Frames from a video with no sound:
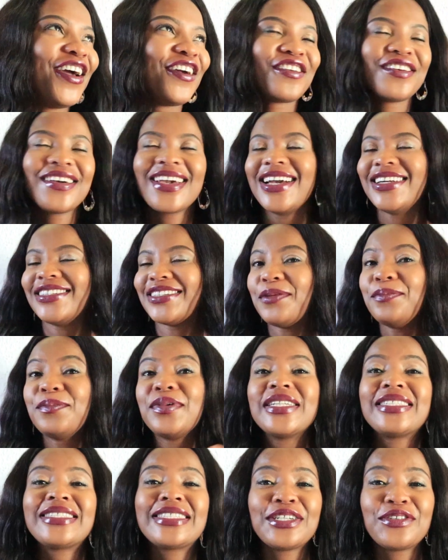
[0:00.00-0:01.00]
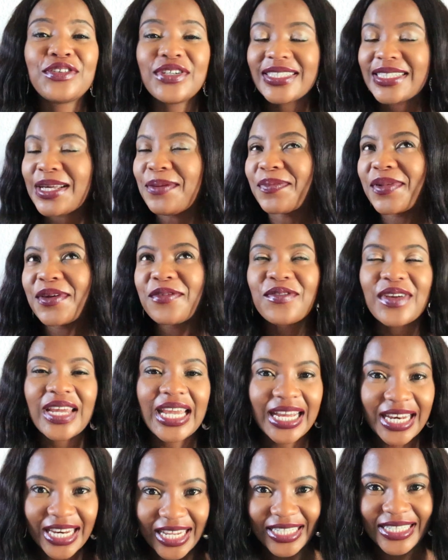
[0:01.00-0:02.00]
You guys, I'm being serious, I'm being
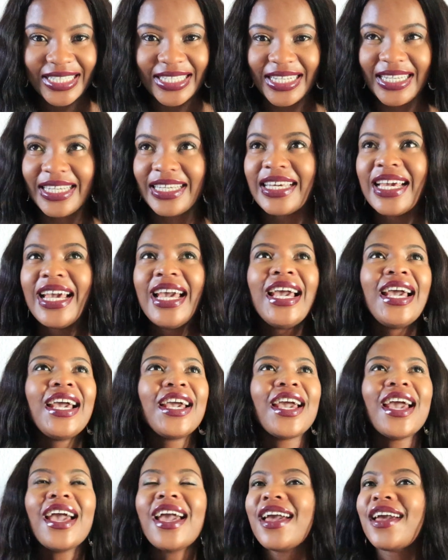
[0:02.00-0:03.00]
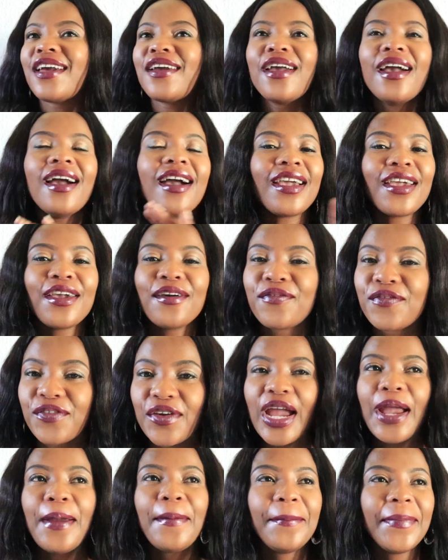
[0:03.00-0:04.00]
realistic. If
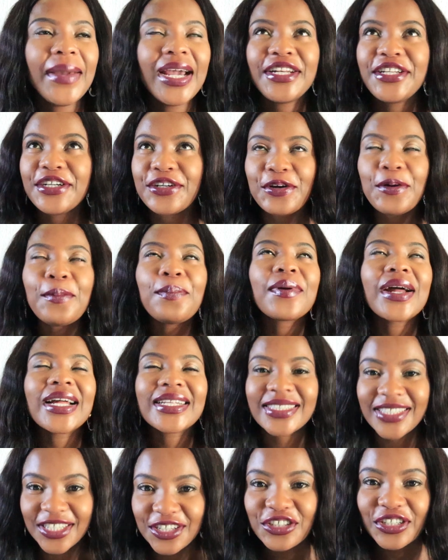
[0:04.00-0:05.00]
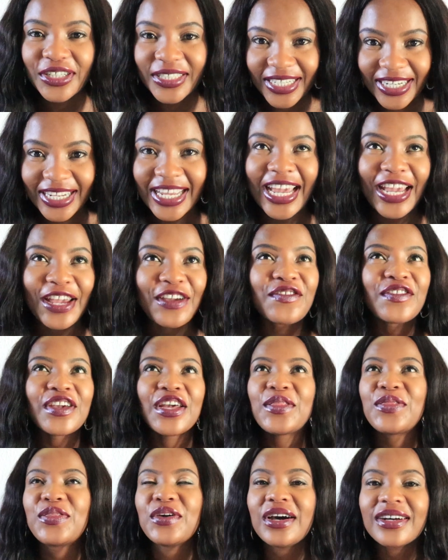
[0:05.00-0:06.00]
you're a medical practitioner, yeah, if
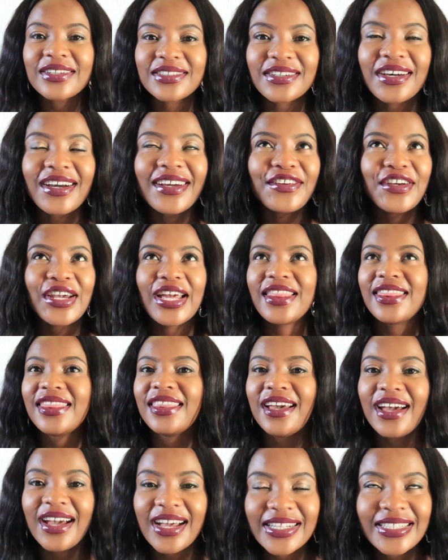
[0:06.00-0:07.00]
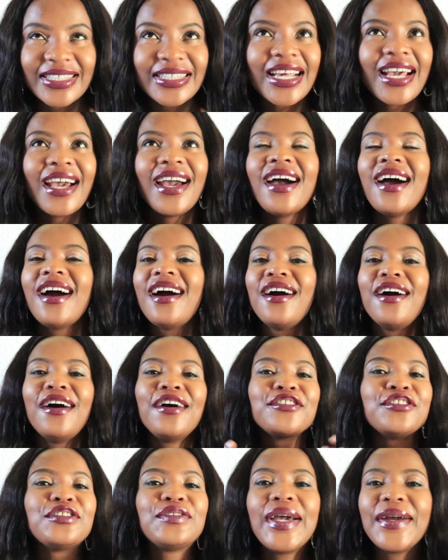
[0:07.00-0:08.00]
you're a doctor, you're a nurse,
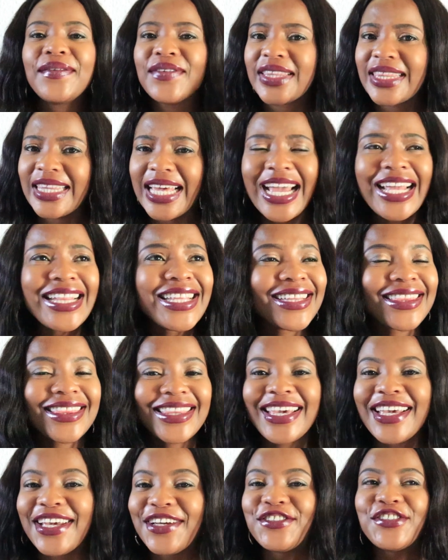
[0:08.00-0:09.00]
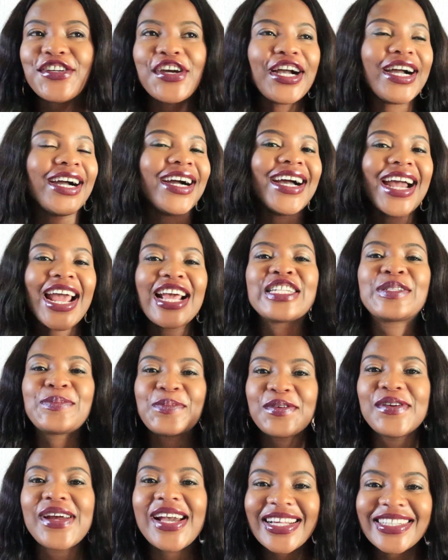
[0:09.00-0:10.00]
or you know anything, you're
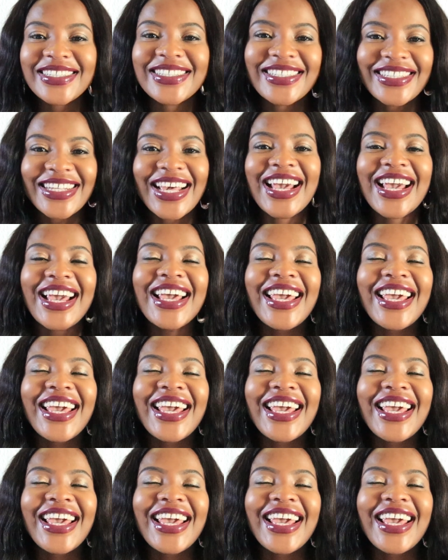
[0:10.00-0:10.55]
experienced